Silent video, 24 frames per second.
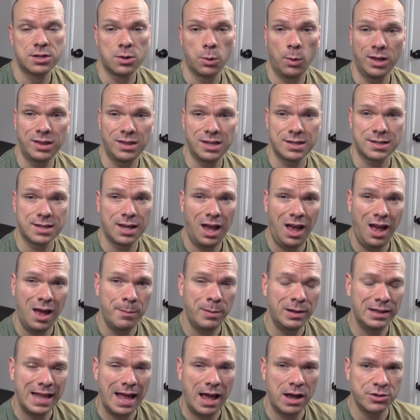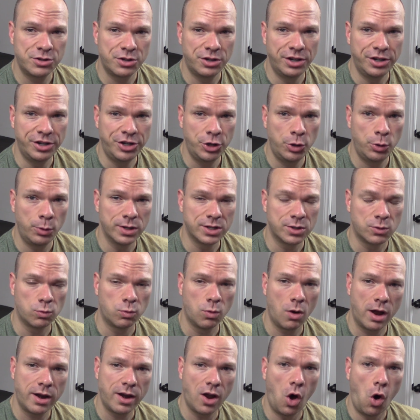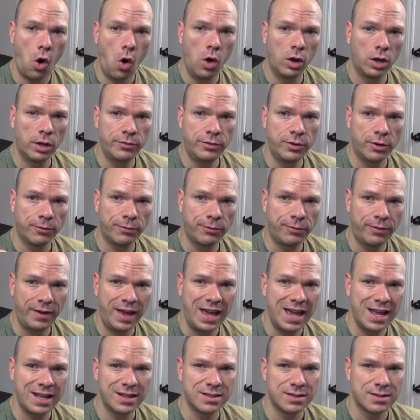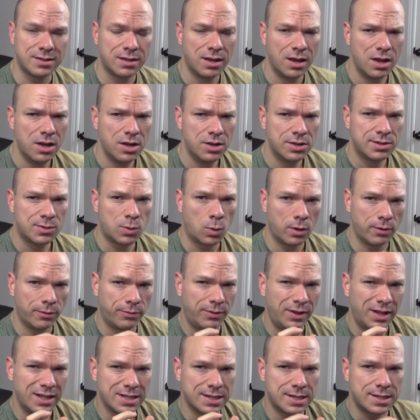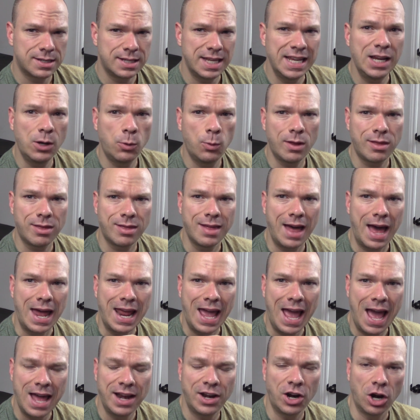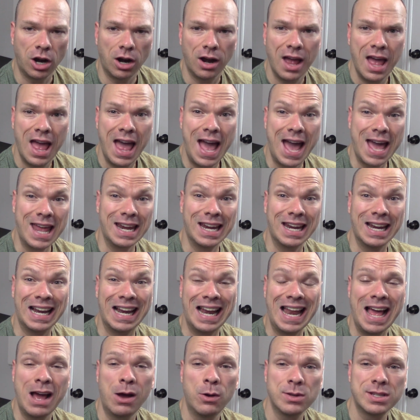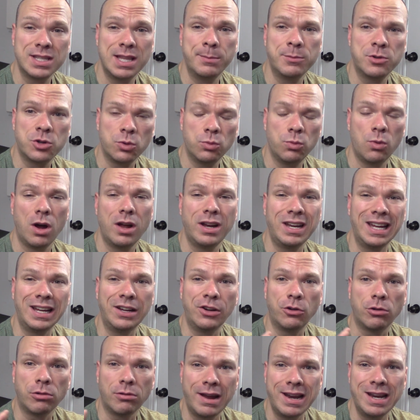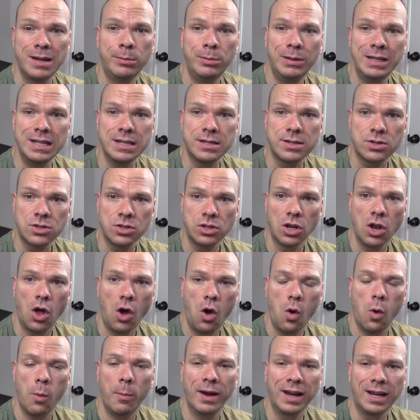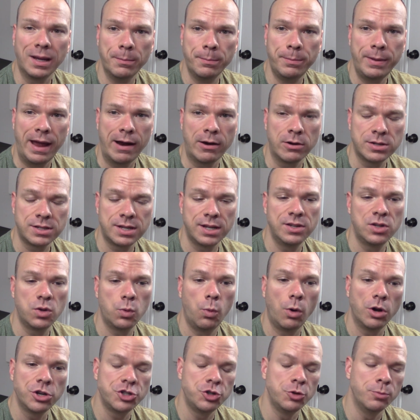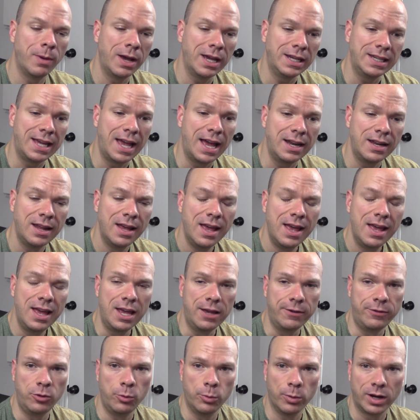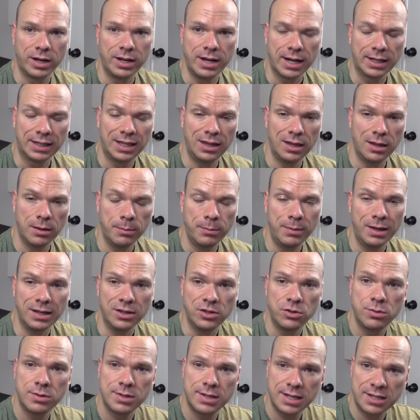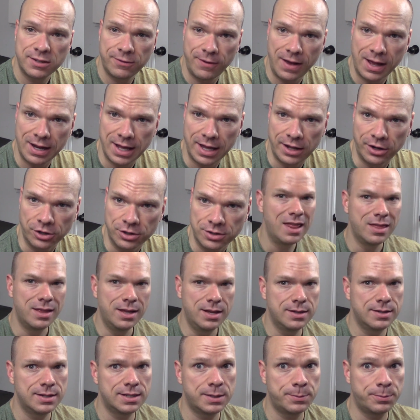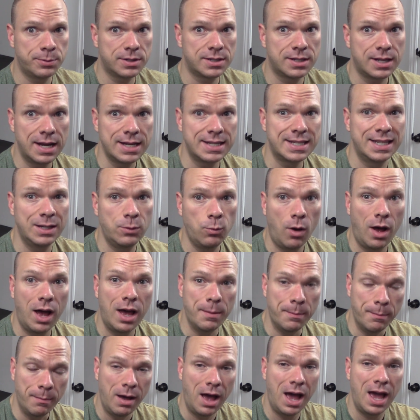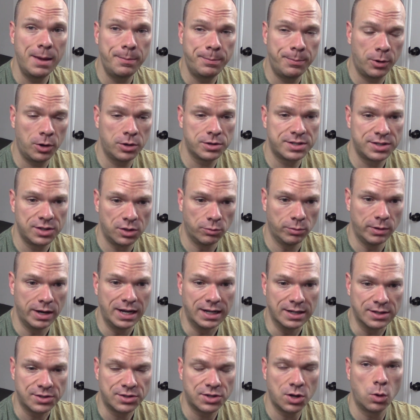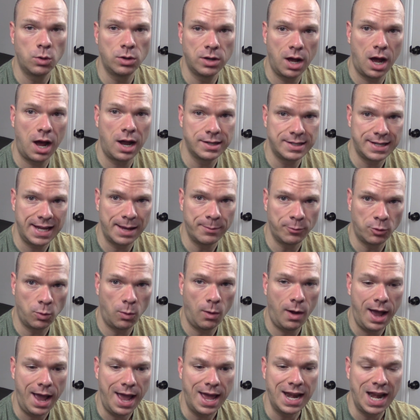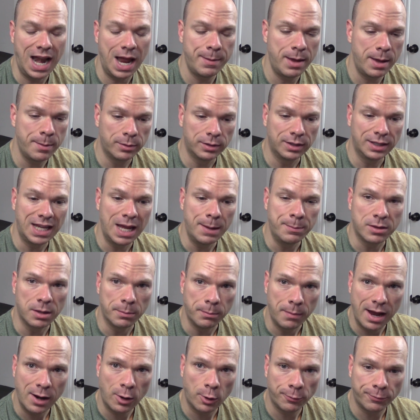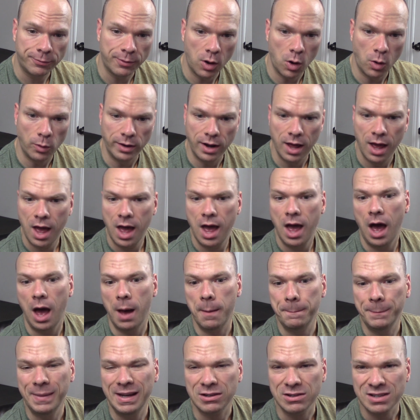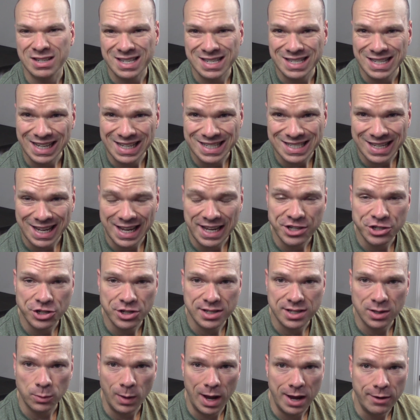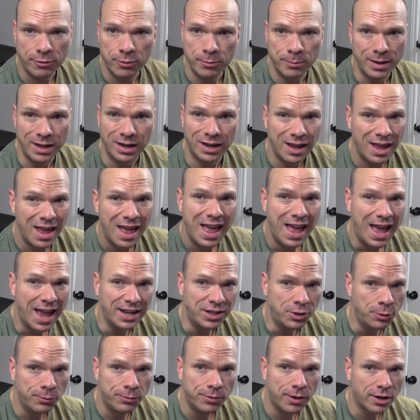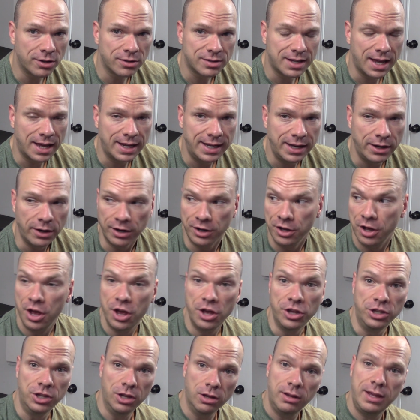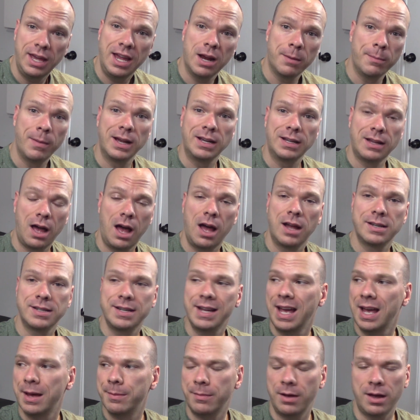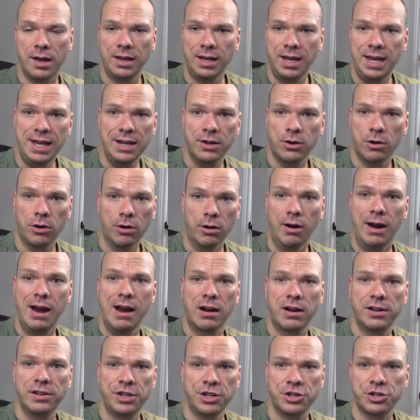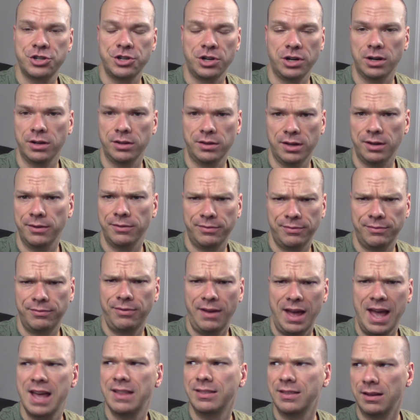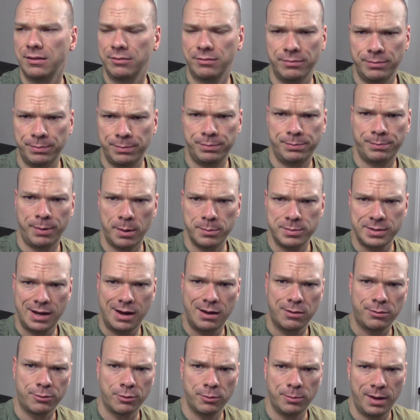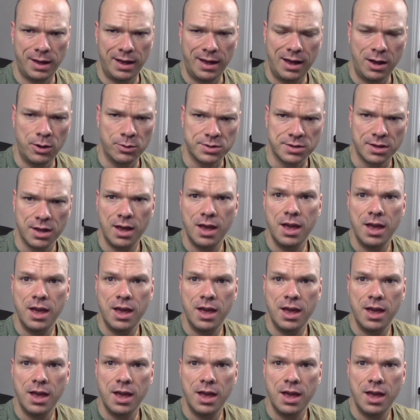So what this hub allows you to do is run all of your fans sort of in sync with that header, and it allows them to run incredibly slow by comparison to what you might get if you were connecting them into sysfan headers. This is precisely why my personal rig is so goddamn quiet, and I'm able to keep the microphone a mere 6 inches away from it, and you fuckers can't hear it. You'll hear my goddamn heater or air conditioner, the fan that pumps air through my house.